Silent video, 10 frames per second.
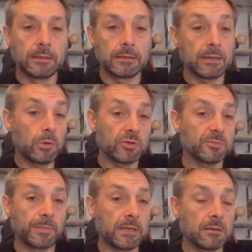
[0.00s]
Now, it might
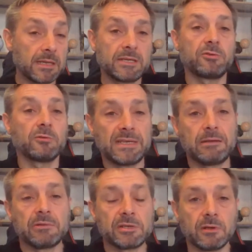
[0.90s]
just be that that's your
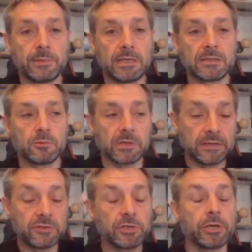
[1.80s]
downtime and that's what
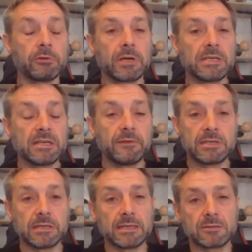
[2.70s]
gives you
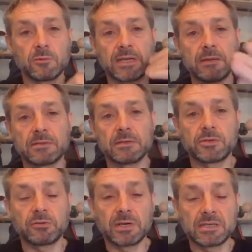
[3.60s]
creativity and that's what keeps
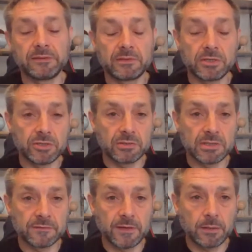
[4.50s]
those creativity
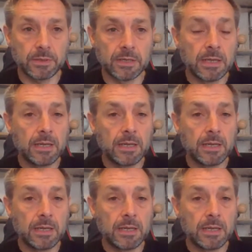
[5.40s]
juices flowing.